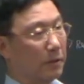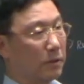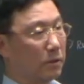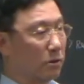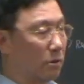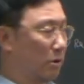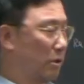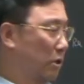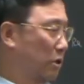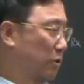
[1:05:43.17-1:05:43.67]

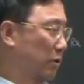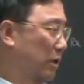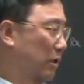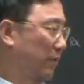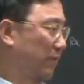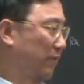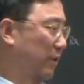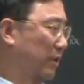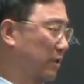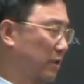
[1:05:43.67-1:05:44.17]
So he tried
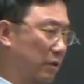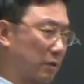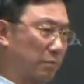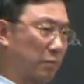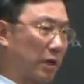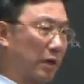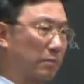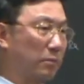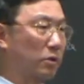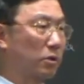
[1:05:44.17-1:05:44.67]
to fix this
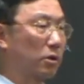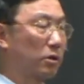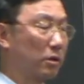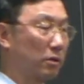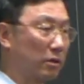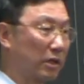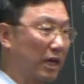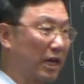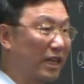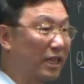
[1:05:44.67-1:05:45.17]
problem, turn it
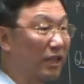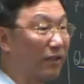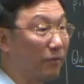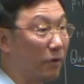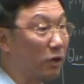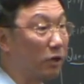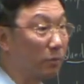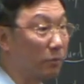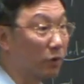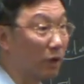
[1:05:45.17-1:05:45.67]
into an
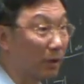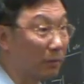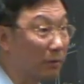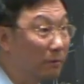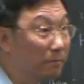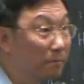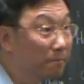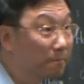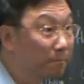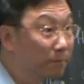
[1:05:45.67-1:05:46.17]
eigenvalue
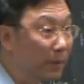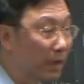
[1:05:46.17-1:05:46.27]
problem.